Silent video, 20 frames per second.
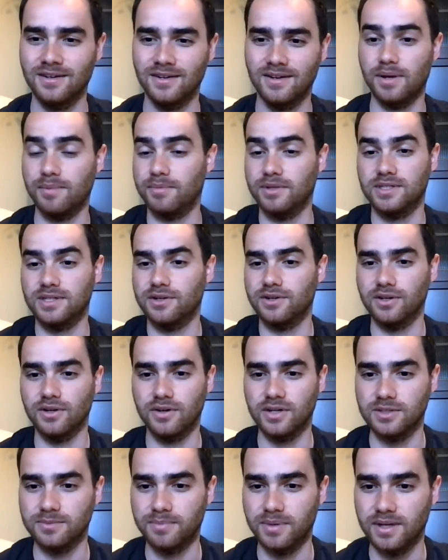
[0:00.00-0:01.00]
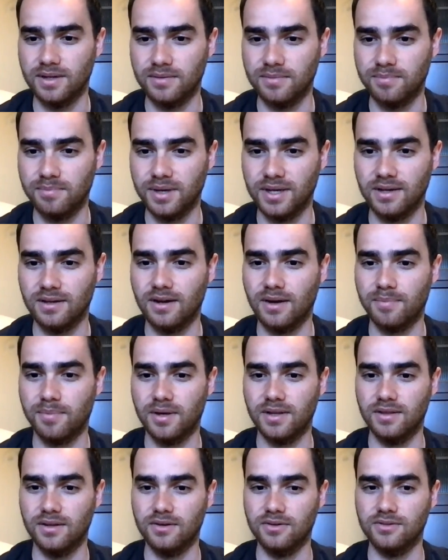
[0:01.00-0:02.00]
And Material has been picking up
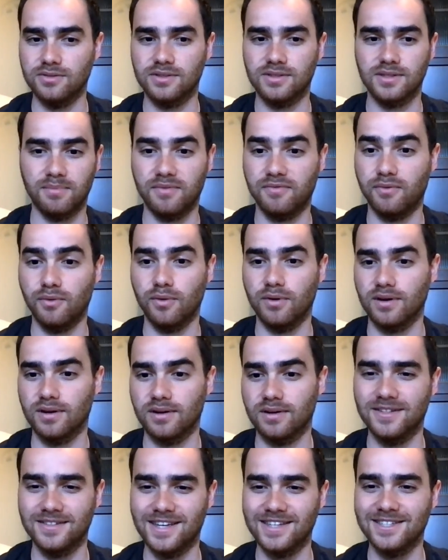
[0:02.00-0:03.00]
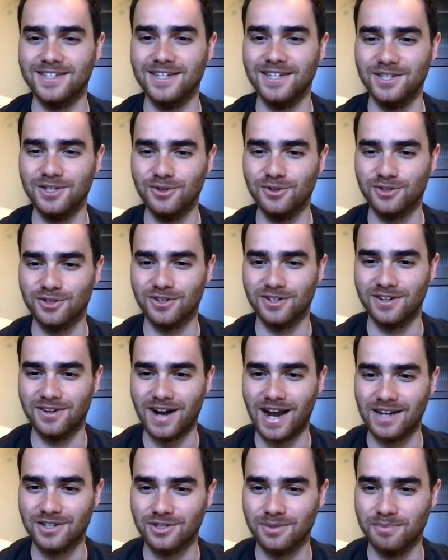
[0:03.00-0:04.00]
on those before. It doesn't need user
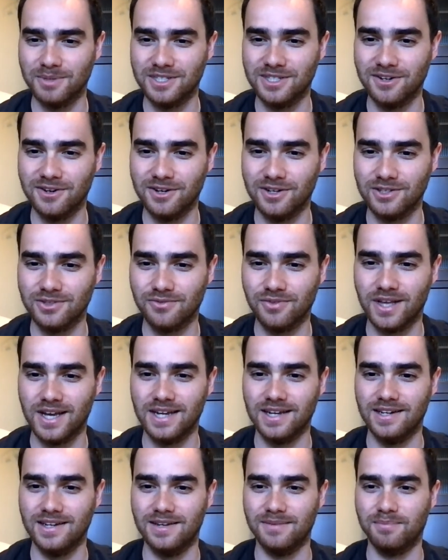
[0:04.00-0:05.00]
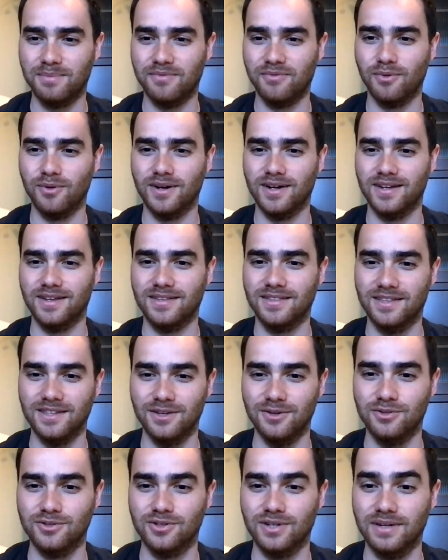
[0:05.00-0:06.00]
interaction. Material is flagging it before the
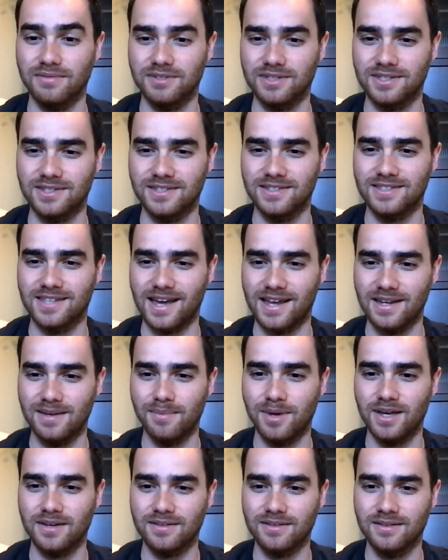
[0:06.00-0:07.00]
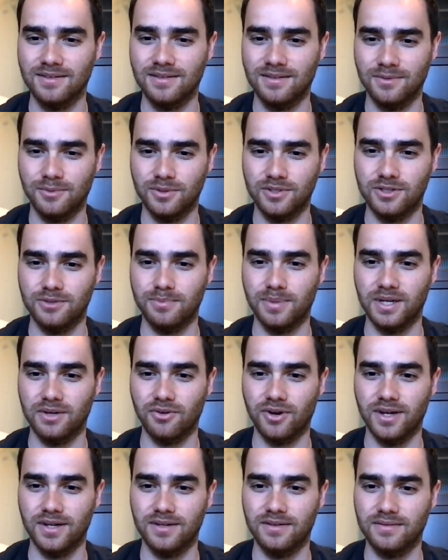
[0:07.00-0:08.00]
user even sees that email, which has been
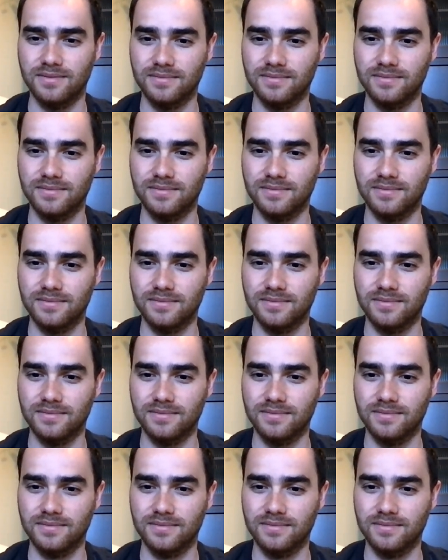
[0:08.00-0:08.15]
great.